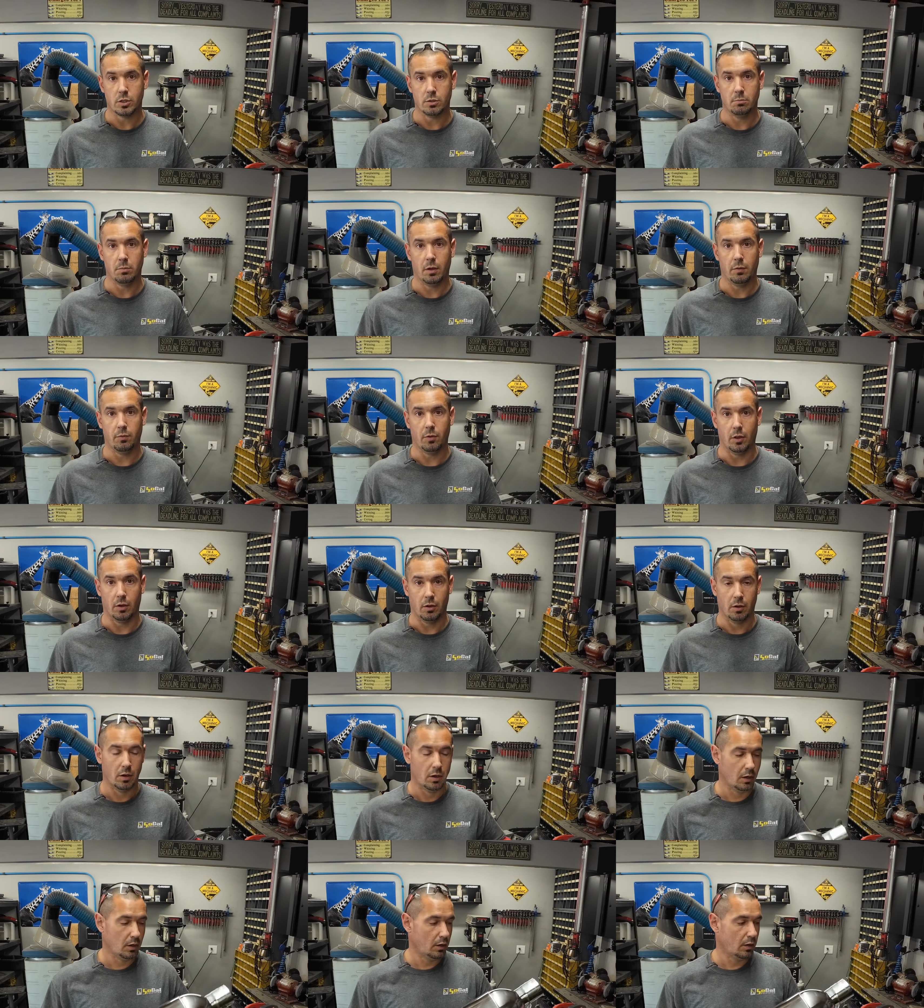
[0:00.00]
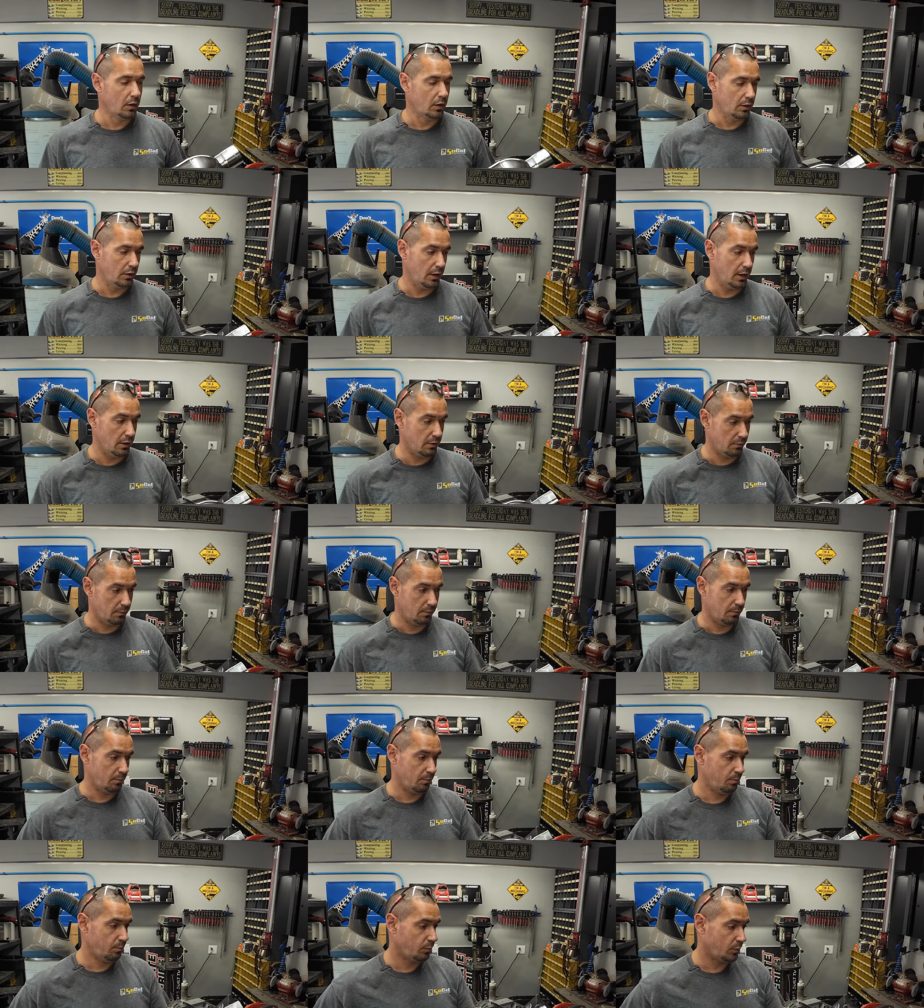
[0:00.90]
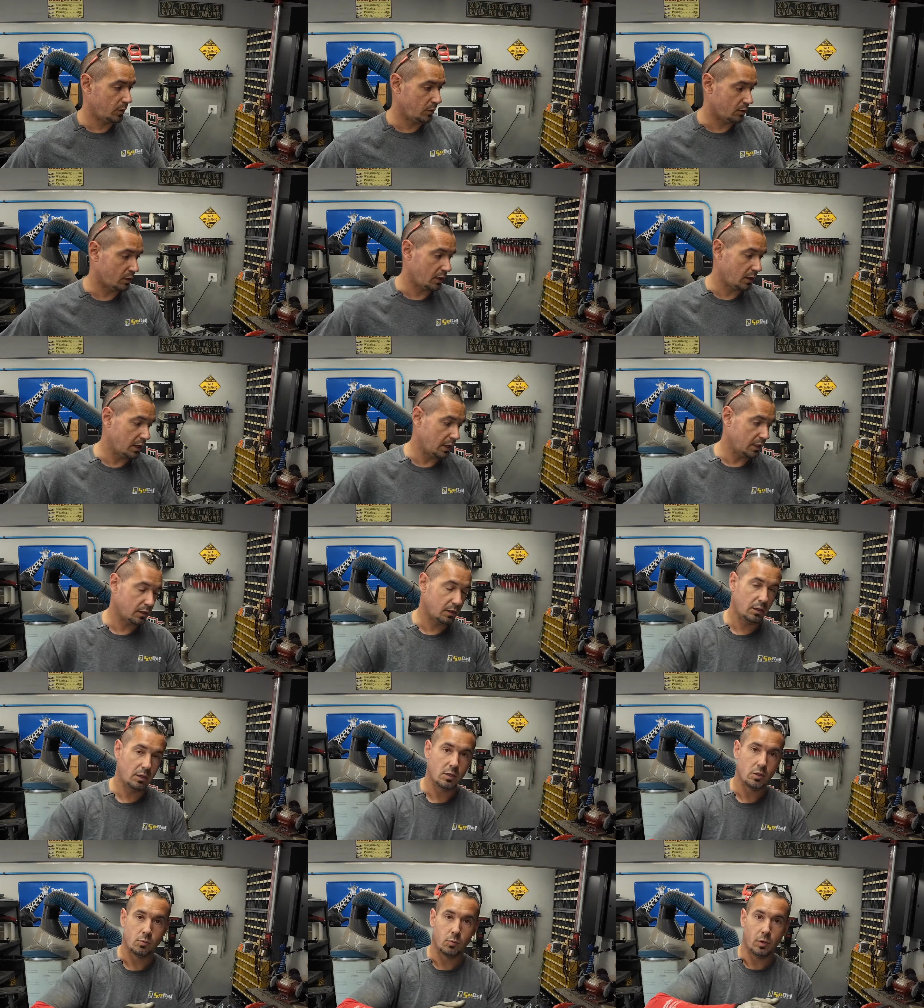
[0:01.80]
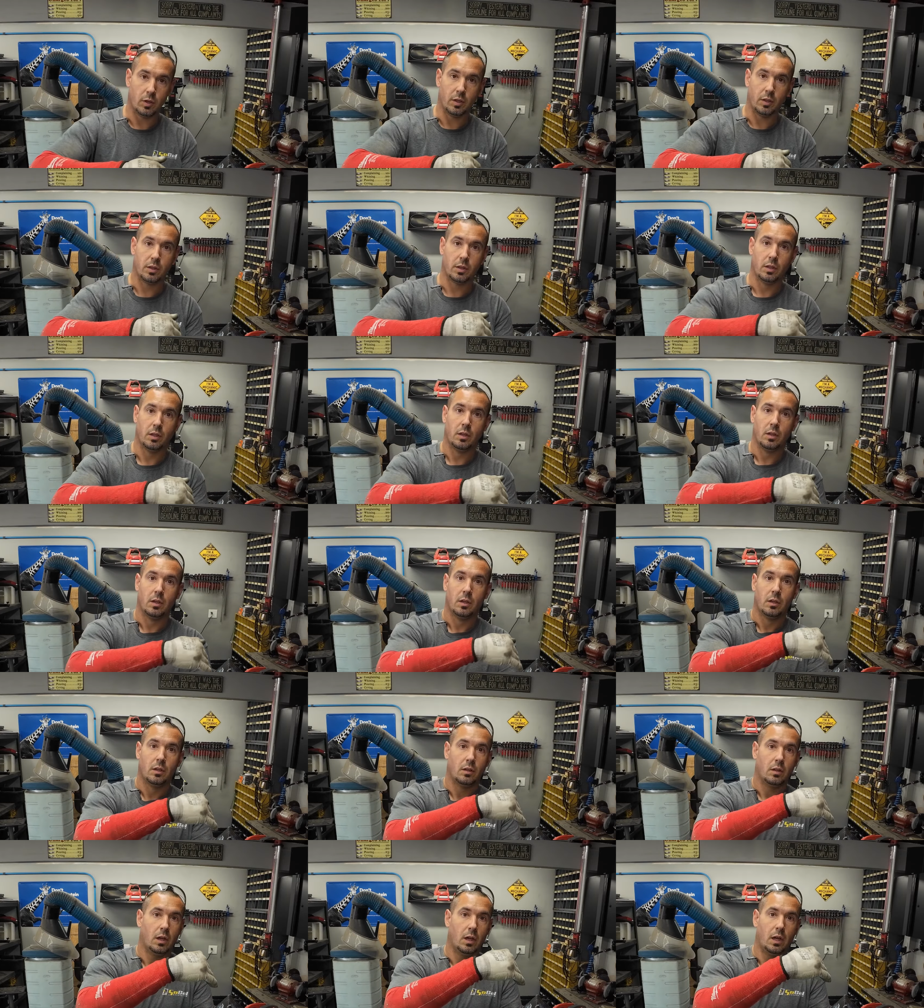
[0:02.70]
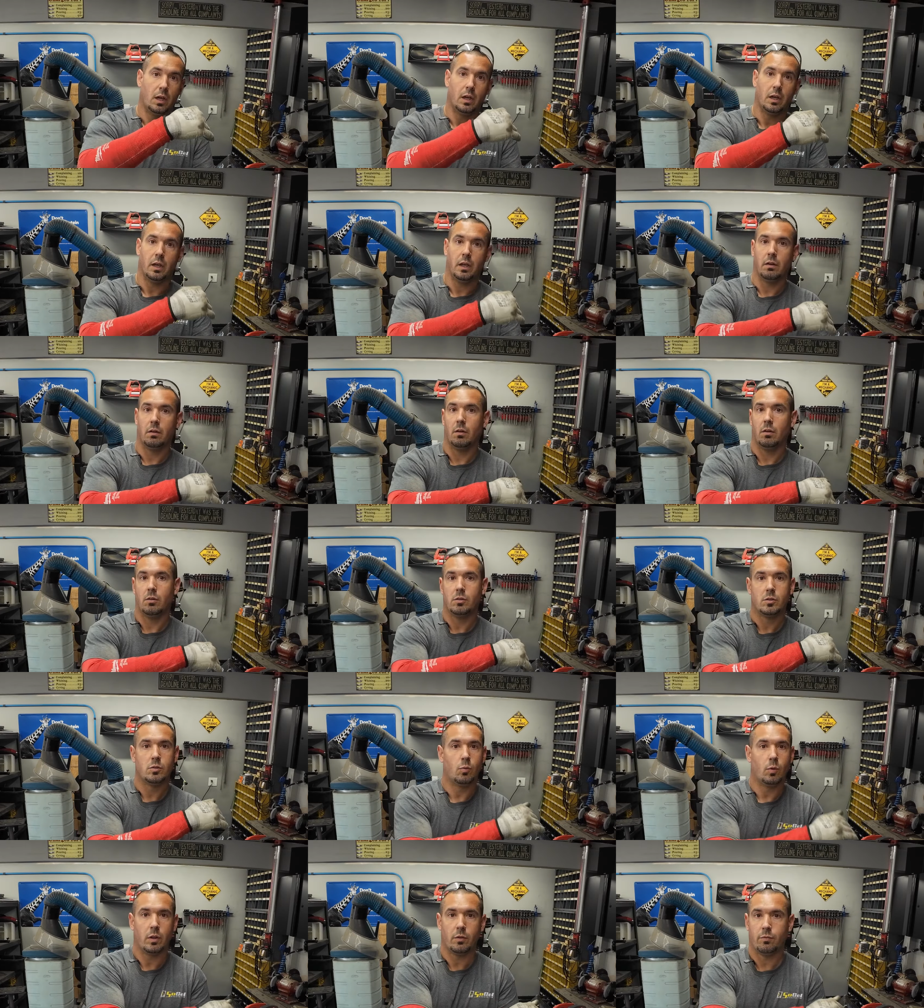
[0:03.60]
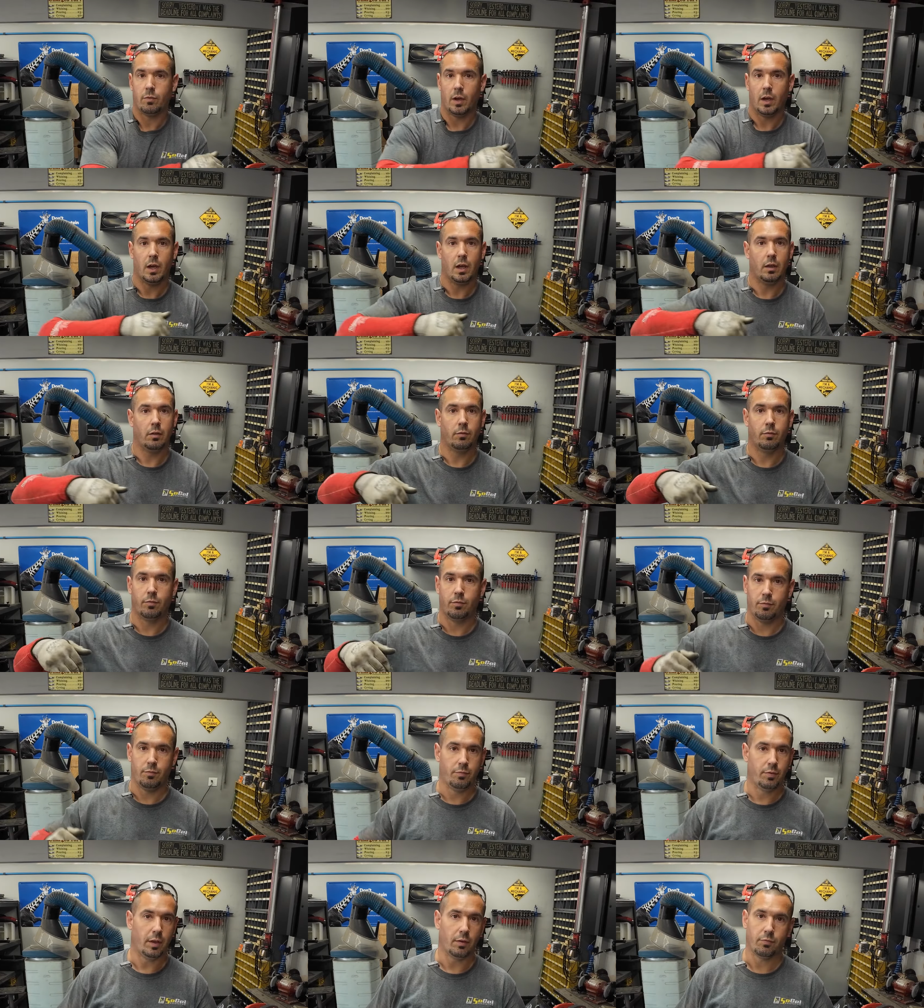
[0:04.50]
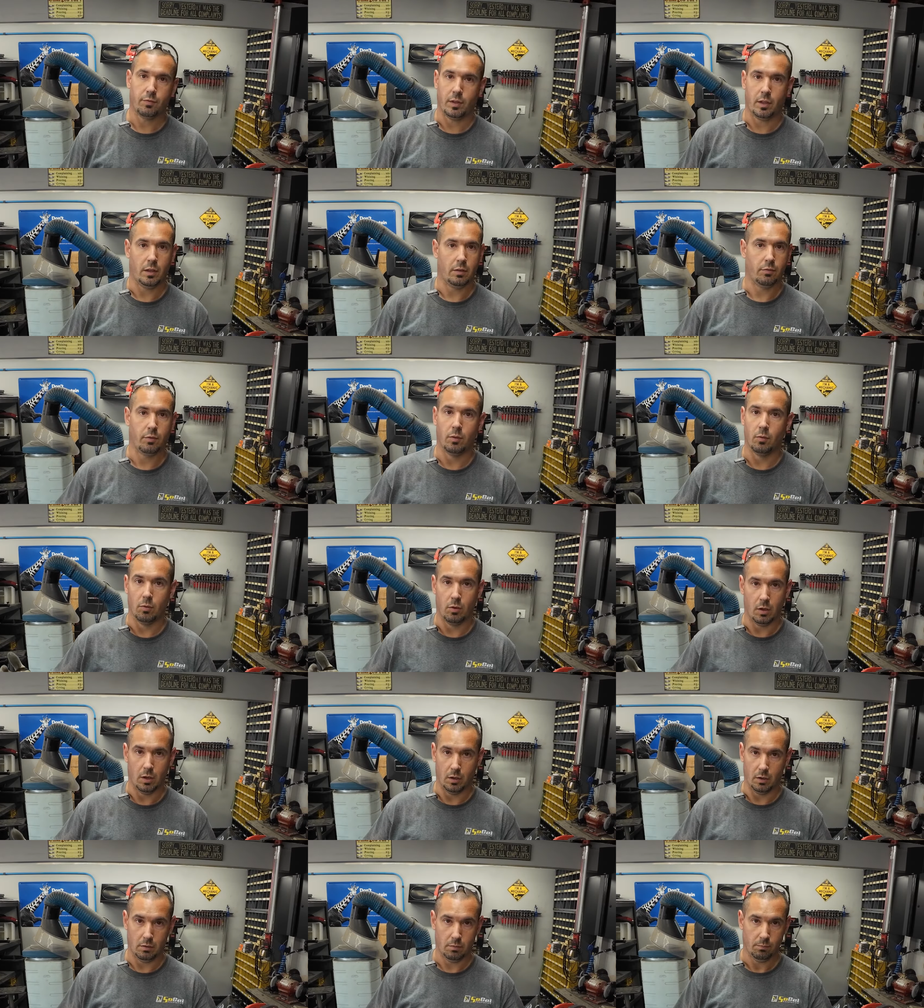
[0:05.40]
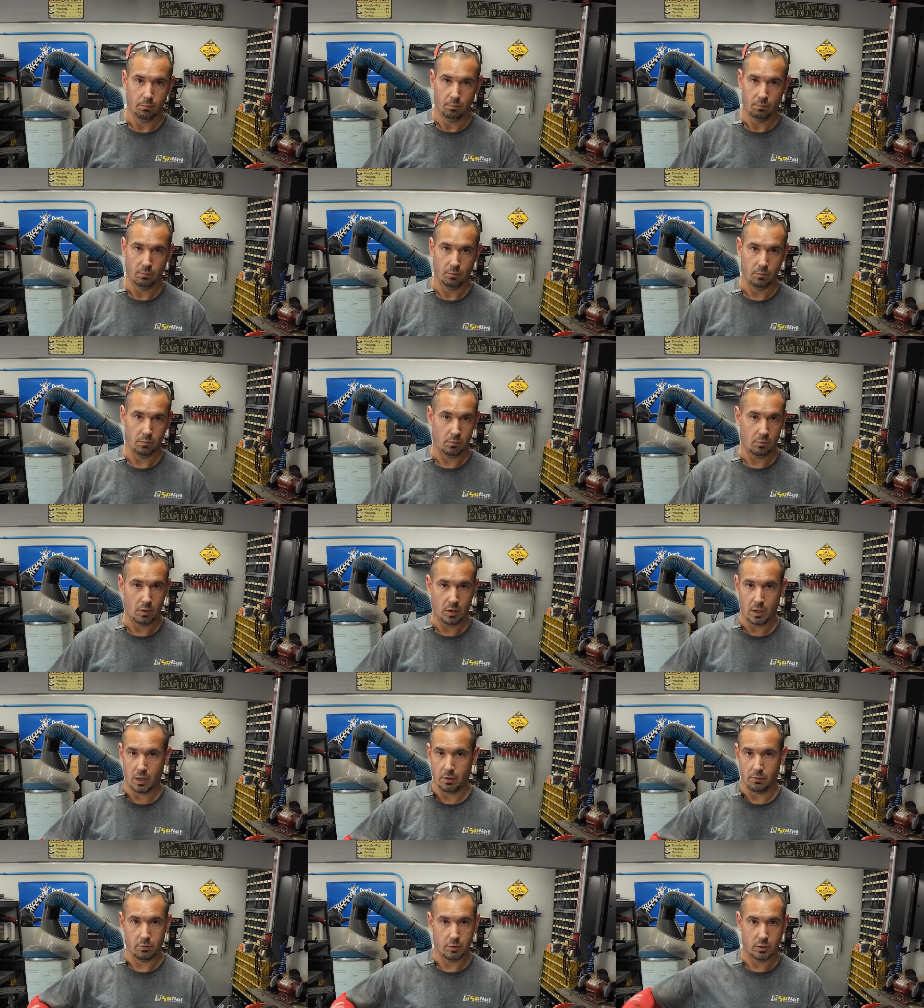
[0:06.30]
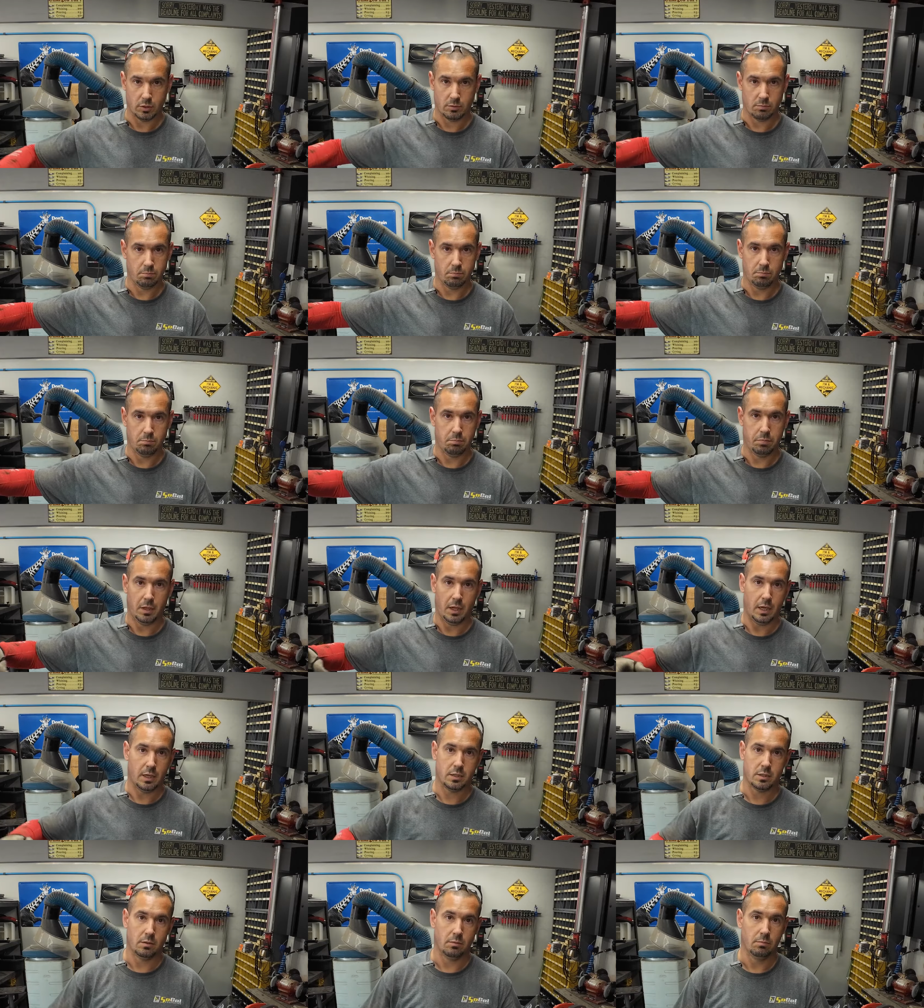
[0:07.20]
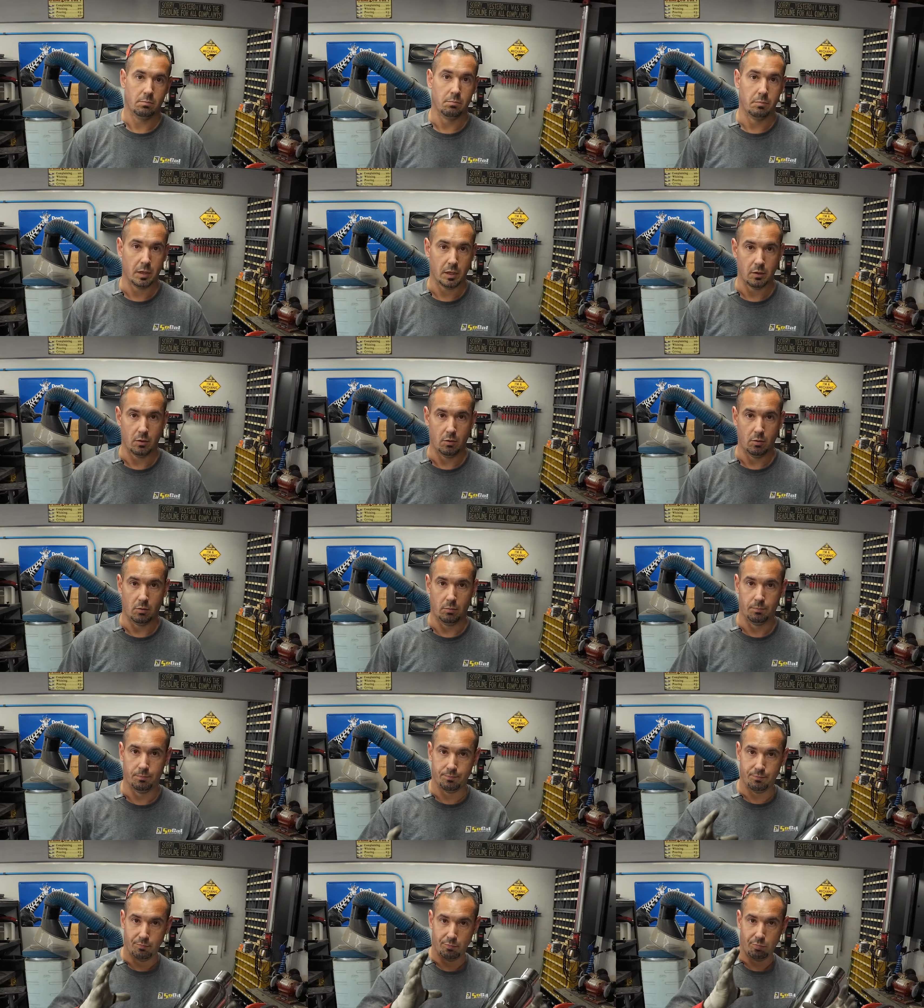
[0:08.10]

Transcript: muffler. Now, you can get these with Aero 25-50 if you want. Whatever, just blast it big old